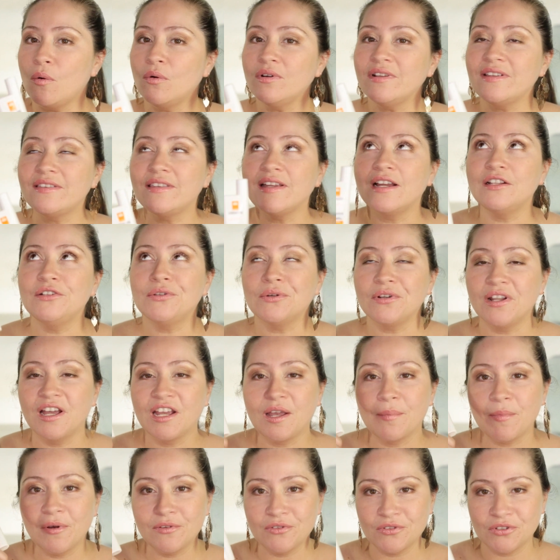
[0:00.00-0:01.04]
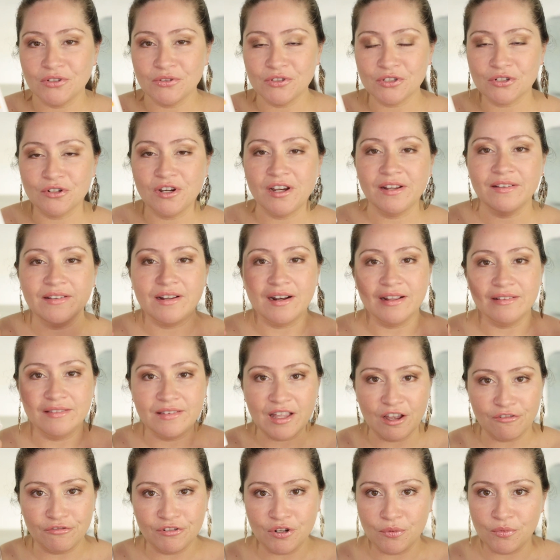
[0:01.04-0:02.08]
only thing I don't like about the sunscreen that I
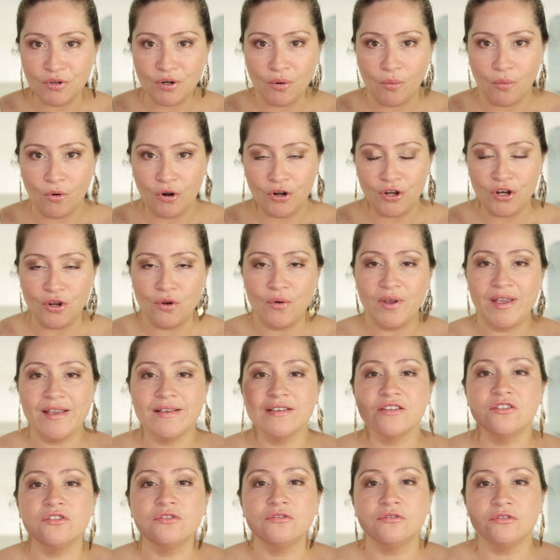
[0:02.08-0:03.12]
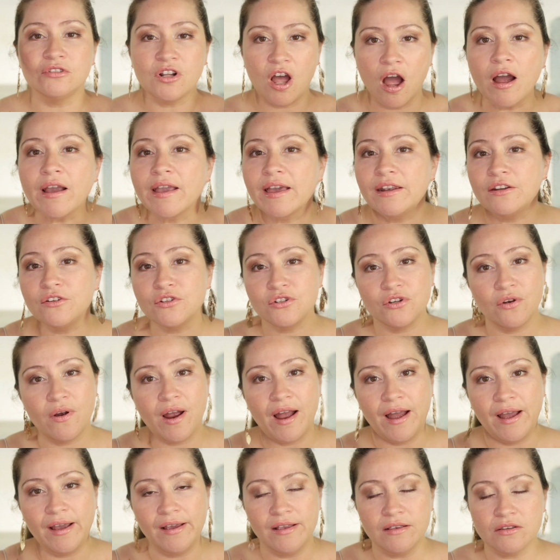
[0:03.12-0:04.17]
definitely want to warn you is do not get into your
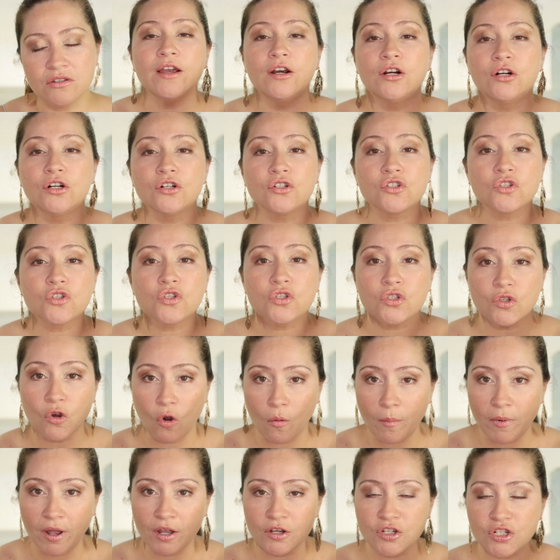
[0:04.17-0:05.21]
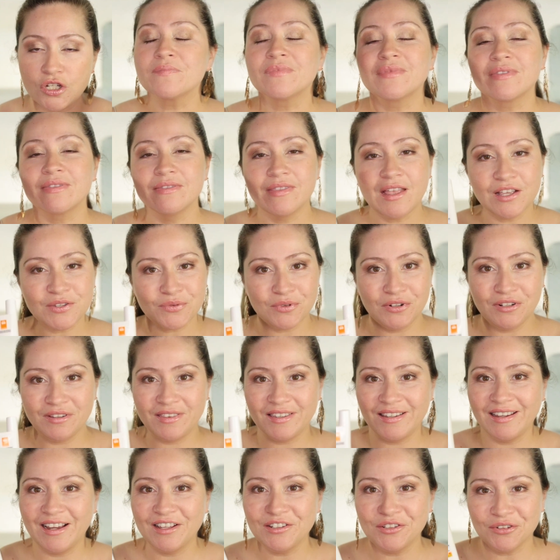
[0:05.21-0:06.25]
eyes. It hurts so much. That's one of the
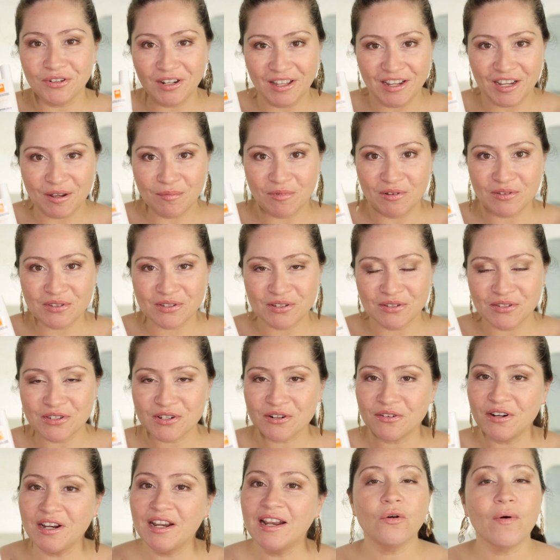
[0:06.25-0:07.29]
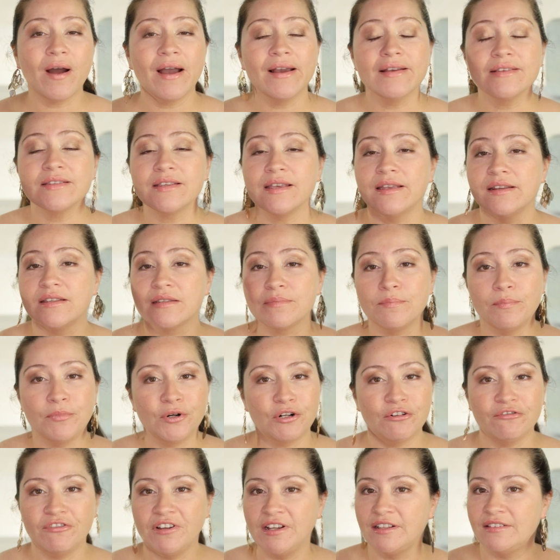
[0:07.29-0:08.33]
things I don't like about sunscreen. Otherwise, it is
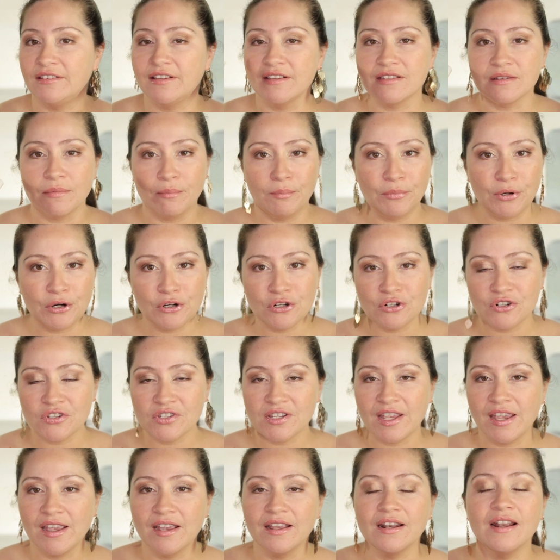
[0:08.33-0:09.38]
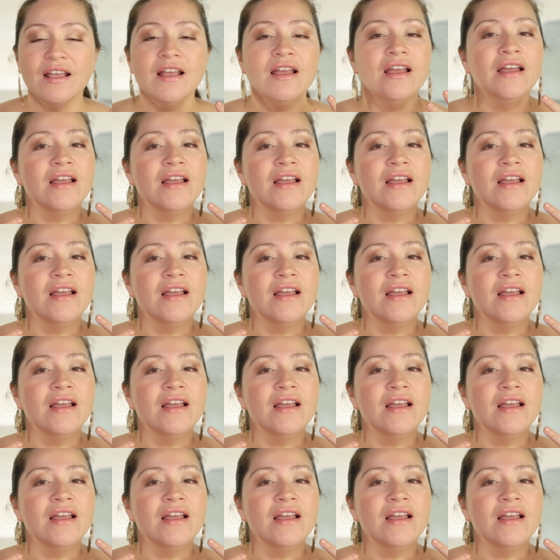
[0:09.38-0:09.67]
perfect, doesn't burn your skin,